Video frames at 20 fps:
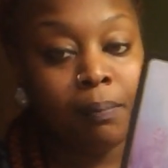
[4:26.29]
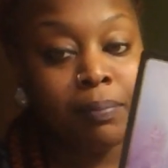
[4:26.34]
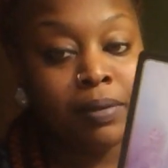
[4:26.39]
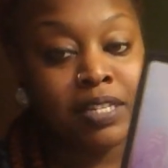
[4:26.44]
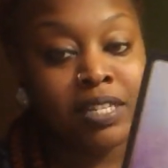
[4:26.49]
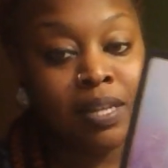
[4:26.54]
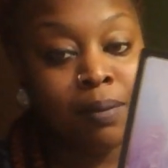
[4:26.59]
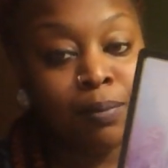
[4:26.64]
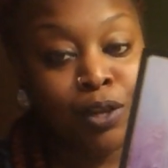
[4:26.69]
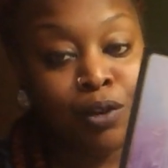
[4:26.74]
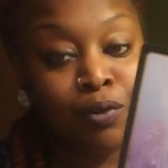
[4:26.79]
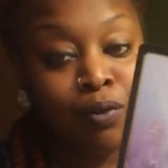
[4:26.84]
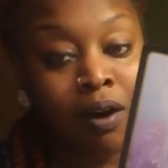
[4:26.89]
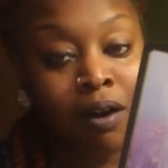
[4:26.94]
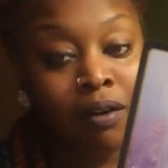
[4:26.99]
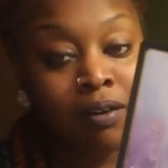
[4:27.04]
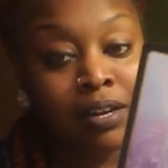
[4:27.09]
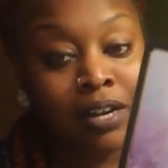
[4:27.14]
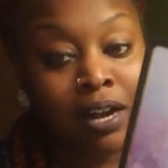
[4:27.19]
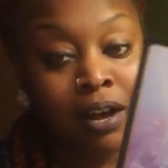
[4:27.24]
But some of you
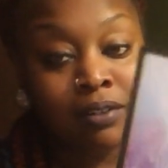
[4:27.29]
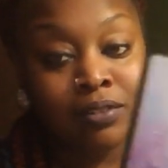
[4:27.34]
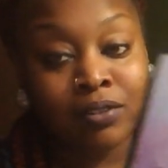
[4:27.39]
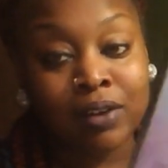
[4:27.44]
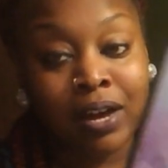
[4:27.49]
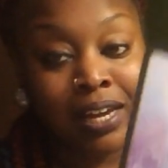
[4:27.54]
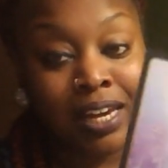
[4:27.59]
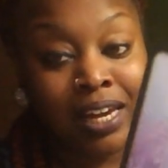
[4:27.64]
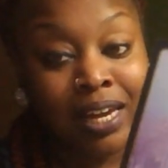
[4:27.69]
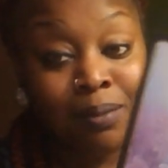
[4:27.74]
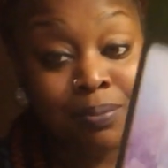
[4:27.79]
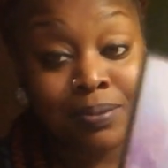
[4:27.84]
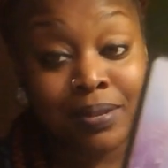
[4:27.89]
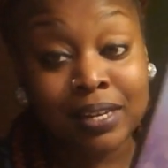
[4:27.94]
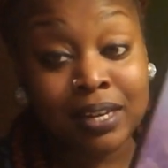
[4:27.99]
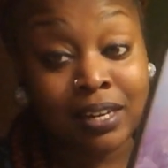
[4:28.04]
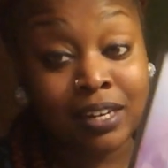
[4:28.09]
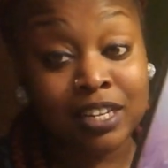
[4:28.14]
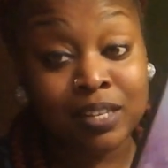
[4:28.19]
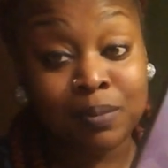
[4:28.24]
all could also, I keep
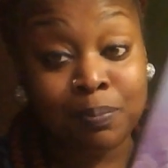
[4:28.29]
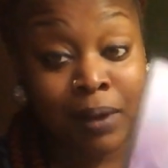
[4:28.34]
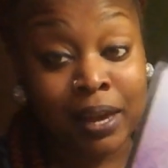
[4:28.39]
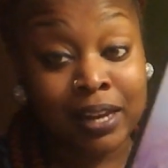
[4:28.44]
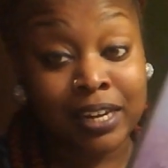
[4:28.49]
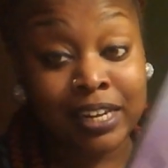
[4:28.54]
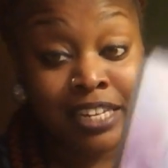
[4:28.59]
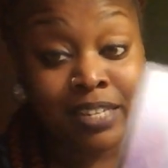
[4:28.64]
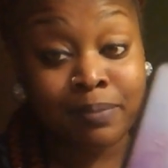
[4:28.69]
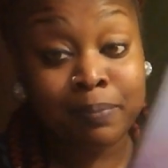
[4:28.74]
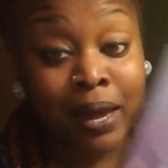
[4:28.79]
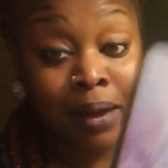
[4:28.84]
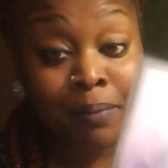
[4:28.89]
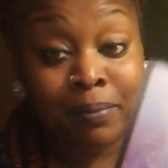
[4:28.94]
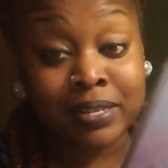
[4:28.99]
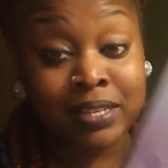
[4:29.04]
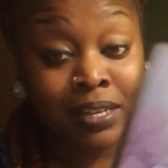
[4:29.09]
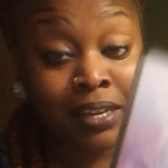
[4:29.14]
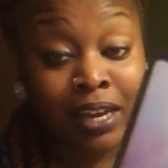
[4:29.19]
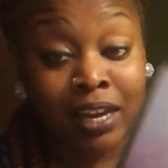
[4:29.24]
seeing this baby, these
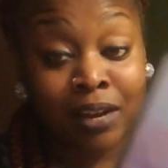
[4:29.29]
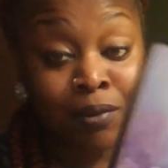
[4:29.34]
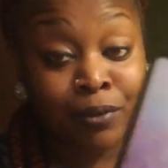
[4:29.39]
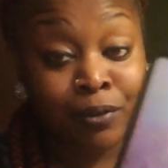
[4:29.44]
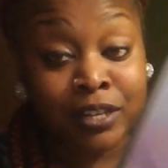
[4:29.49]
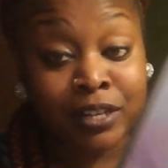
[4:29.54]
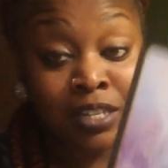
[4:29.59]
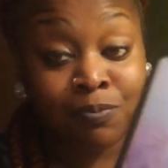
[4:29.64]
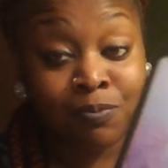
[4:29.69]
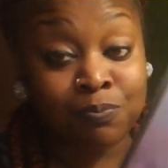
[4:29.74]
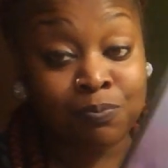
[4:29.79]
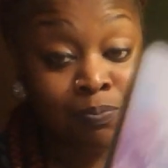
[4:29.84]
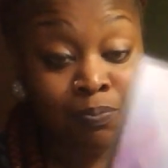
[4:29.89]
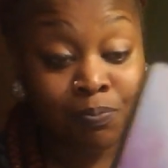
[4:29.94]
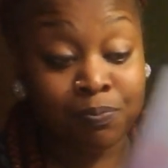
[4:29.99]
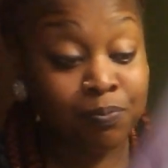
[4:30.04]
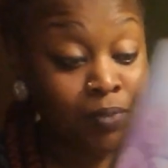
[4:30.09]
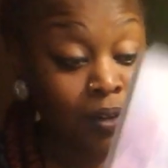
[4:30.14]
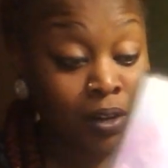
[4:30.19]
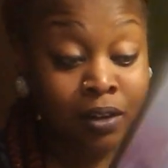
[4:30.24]
babies in Aries
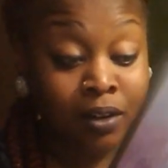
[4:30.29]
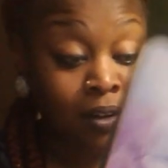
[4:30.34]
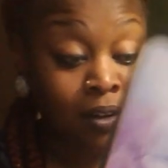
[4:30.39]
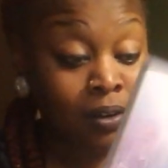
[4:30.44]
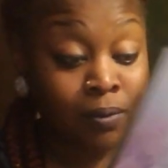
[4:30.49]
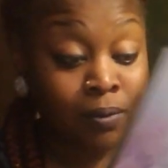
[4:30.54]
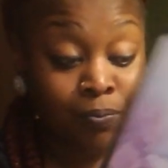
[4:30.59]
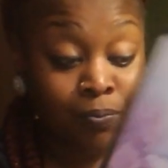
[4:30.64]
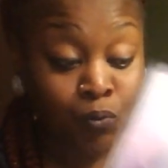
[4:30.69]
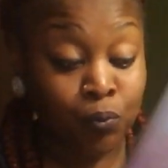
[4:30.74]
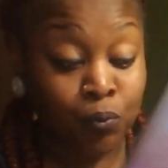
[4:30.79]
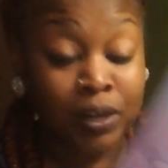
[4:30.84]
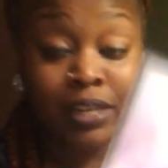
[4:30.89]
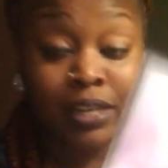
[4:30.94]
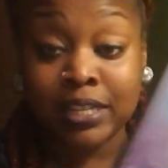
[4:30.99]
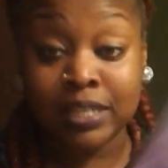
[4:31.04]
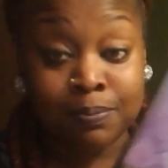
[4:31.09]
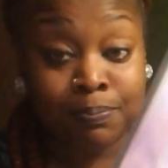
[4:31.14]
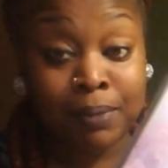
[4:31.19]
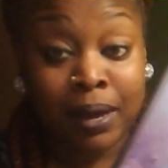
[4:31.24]
uh
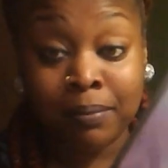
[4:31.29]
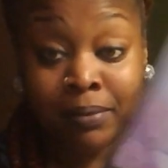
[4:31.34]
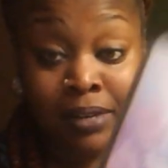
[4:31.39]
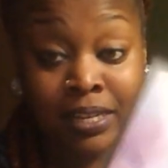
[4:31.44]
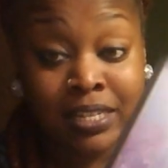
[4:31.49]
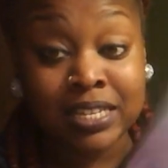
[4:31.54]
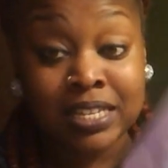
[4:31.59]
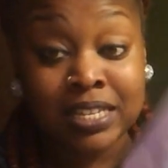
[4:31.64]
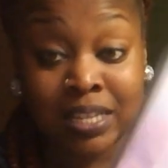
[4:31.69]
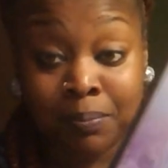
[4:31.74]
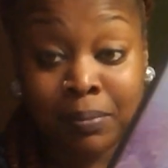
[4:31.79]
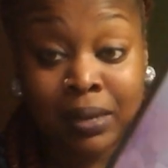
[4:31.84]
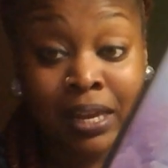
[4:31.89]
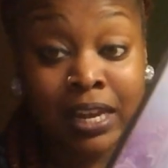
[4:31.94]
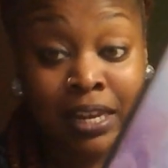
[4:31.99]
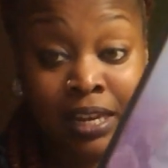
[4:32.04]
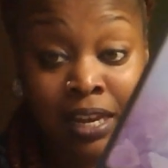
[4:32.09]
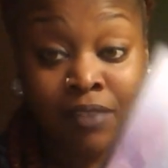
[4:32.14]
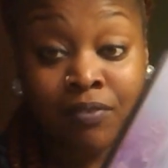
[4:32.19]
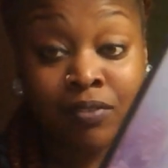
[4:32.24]
readings, baby. This is in,
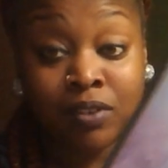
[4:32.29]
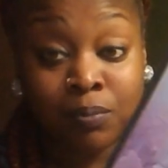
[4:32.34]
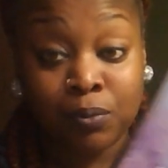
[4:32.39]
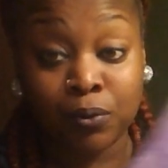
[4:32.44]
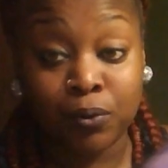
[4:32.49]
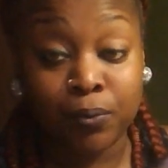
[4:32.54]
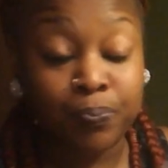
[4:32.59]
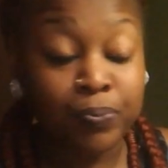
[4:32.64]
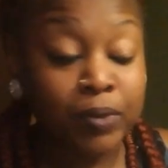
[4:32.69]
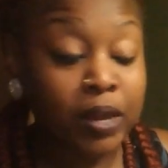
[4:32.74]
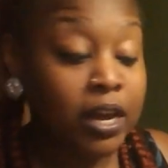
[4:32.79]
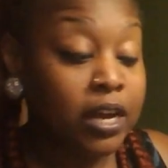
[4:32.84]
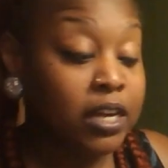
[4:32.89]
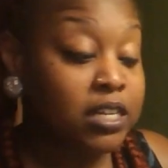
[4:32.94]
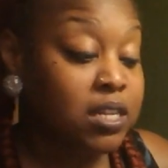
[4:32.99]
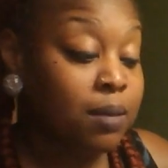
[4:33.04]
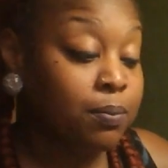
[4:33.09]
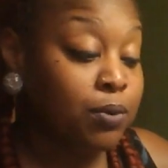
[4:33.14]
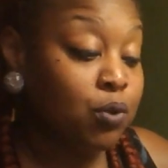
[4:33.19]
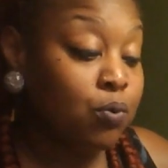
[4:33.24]
inevitable
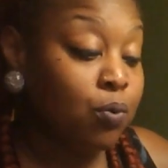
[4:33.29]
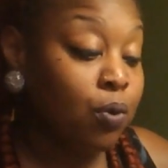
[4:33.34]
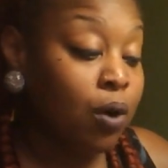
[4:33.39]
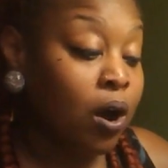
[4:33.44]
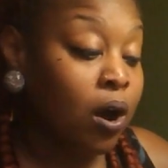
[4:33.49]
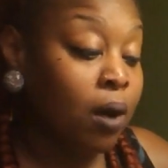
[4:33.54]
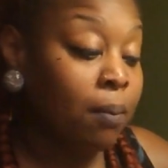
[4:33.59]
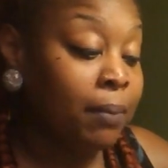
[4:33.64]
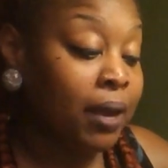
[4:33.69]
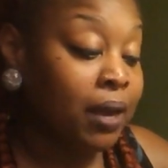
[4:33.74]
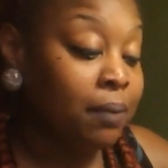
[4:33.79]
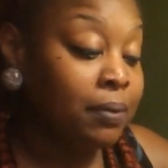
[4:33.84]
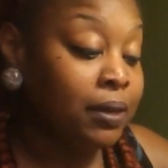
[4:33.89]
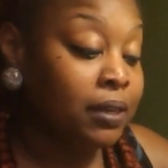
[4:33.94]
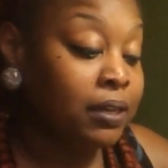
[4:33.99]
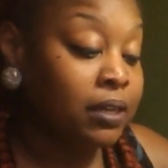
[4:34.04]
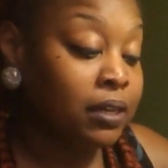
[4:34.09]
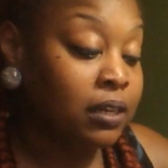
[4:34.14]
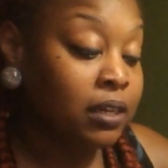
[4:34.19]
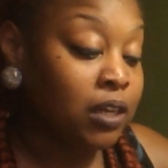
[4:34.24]
some of you all may
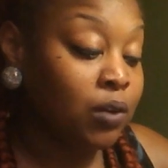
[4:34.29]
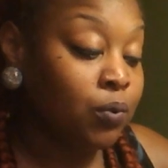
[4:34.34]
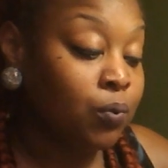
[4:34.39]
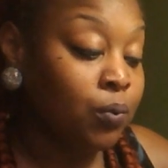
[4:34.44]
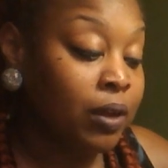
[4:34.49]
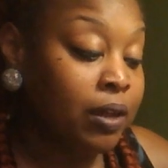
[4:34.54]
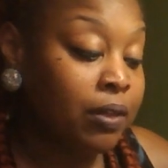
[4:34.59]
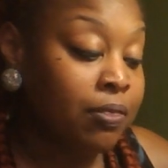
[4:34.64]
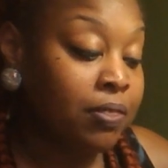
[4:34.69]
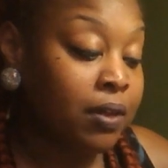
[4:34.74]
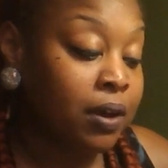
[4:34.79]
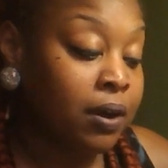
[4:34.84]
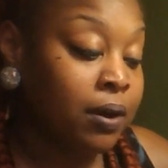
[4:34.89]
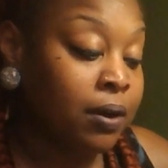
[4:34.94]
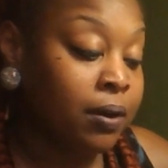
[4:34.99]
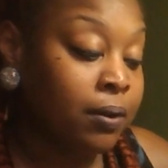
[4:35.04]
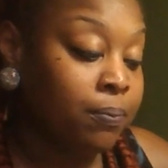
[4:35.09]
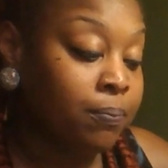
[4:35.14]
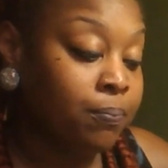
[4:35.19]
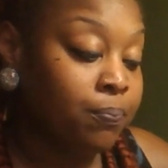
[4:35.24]
be dealing with
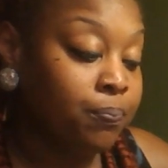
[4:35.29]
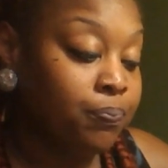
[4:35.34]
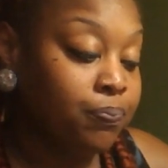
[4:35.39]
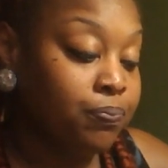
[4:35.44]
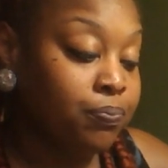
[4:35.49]
um,